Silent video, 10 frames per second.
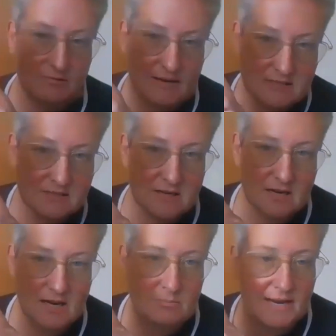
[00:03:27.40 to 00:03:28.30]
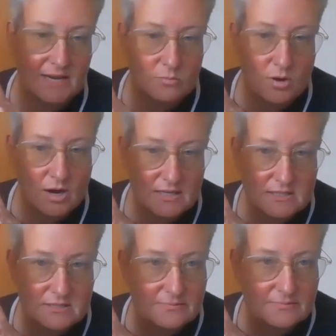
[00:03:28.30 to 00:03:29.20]
read In Black and White,
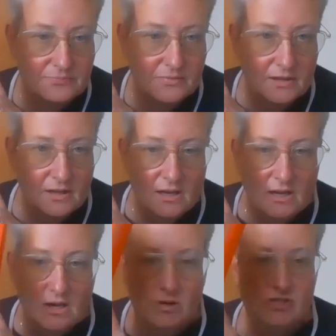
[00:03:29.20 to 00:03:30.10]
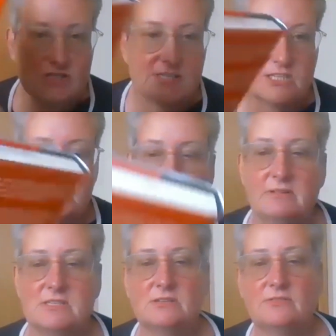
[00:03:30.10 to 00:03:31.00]
which is the
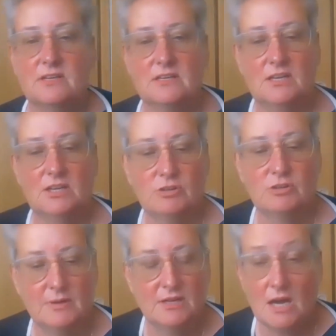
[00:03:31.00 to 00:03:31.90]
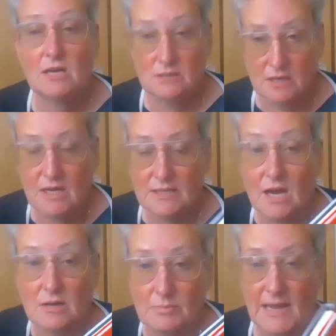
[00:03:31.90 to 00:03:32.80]
experience of a
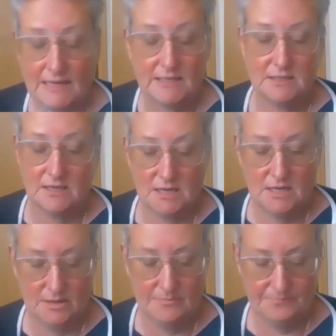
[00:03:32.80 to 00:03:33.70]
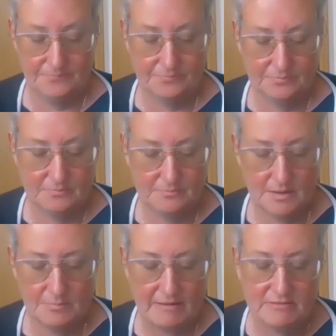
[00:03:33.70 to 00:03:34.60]
young black
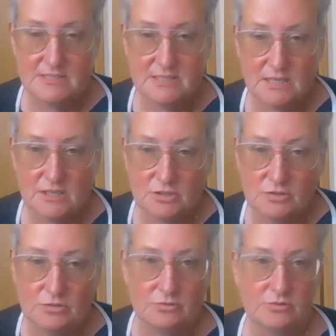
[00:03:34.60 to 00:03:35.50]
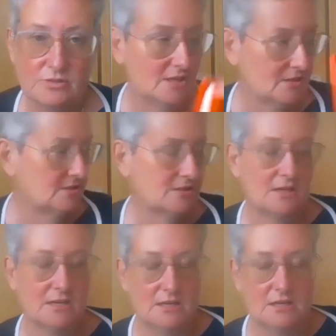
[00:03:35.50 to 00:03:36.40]
barrister who does
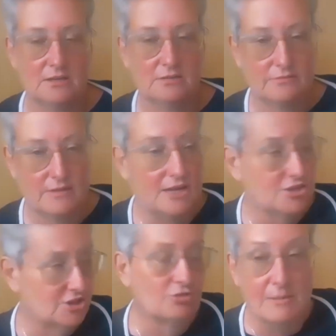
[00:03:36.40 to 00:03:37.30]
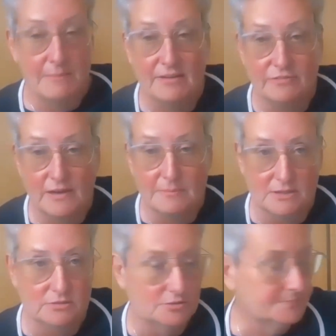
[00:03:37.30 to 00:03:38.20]
actually crime and family
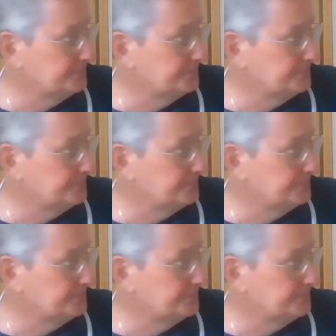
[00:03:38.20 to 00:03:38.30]
law.